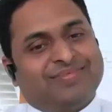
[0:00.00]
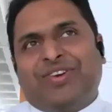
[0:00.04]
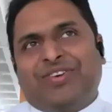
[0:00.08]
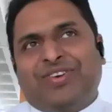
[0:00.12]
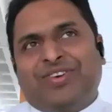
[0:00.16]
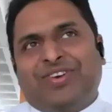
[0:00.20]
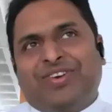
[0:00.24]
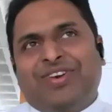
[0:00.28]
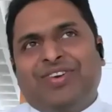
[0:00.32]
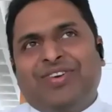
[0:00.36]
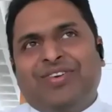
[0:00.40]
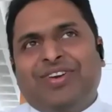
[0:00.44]

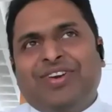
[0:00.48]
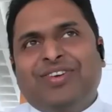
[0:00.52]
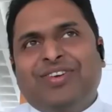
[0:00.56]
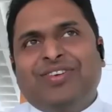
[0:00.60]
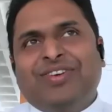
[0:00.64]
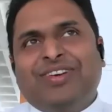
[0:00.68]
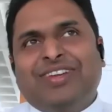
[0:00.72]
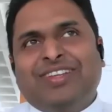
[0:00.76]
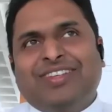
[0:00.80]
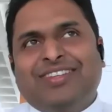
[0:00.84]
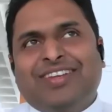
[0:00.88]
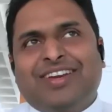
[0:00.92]
could look into
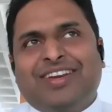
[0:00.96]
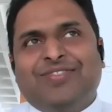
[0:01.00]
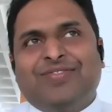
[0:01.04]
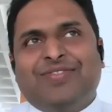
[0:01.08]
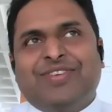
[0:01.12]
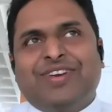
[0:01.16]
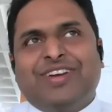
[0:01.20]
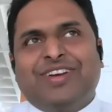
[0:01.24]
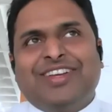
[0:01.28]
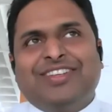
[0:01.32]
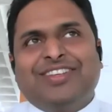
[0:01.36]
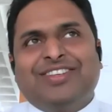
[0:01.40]

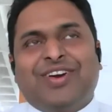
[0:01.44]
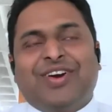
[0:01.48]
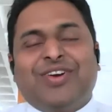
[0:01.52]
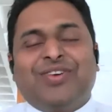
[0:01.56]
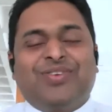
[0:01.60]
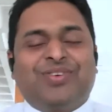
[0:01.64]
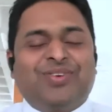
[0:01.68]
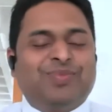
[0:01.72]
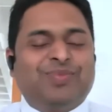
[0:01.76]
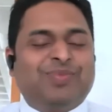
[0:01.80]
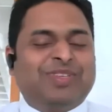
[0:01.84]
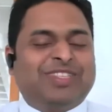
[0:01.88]
disadvantage or
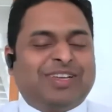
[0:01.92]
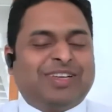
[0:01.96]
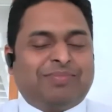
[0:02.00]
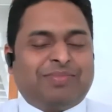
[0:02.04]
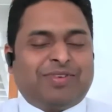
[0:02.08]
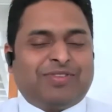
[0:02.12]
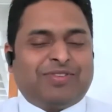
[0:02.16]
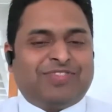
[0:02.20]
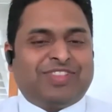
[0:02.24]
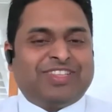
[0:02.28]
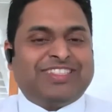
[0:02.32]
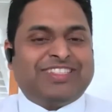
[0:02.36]
could be some
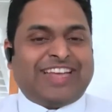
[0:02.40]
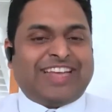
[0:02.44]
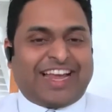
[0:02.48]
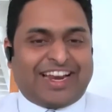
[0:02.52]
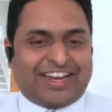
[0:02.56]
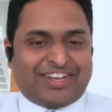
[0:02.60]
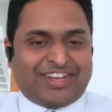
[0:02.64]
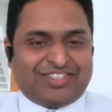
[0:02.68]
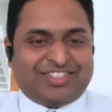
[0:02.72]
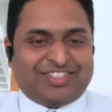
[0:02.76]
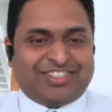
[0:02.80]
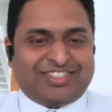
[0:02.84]
of the
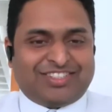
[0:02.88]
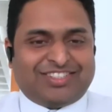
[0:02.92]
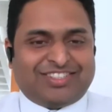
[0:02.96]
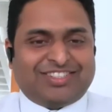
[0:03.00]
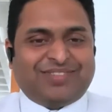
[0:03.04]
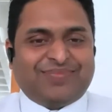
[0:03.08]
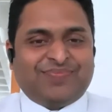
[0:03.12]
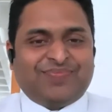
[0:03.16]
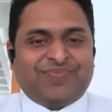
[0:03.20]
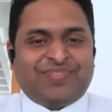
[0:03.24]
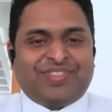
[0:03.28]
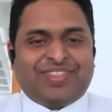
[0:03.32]

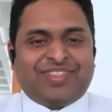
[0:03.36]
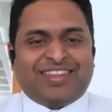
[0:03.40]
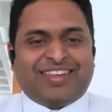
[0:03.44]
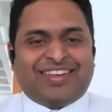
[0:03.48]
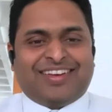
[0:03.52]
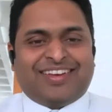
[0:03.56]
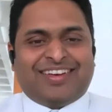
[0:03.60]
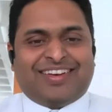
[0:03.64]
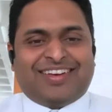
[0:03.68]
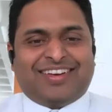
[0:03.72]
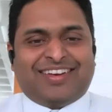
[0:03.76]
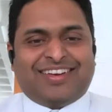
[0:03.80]
challenges
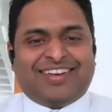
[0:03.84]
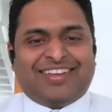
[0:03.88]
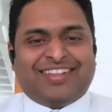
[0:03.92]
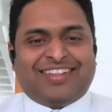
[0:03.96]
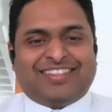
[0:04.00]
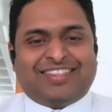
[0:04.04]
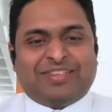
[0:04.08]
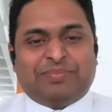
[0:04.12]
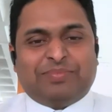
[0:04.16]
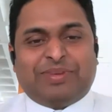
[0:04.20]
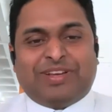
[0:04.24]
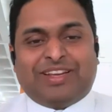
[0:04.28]
in
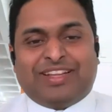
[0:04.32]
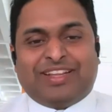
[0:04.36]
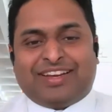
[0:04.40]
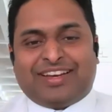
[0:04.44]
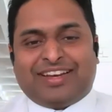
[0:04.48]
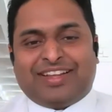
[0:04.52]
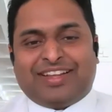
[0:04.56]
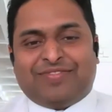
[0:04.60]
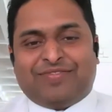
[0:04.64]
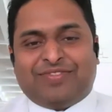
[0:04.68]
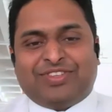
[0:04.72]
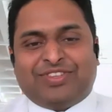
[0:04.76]

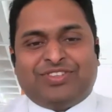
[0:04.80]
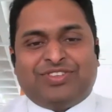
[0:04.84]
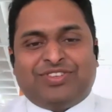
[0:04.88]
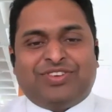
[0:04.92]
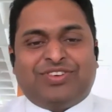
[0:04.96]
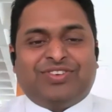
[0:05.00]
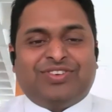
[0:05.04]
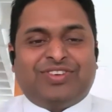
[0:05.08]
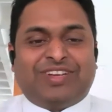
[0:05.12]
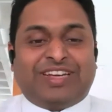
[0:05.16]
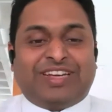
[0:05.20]
similarly which you could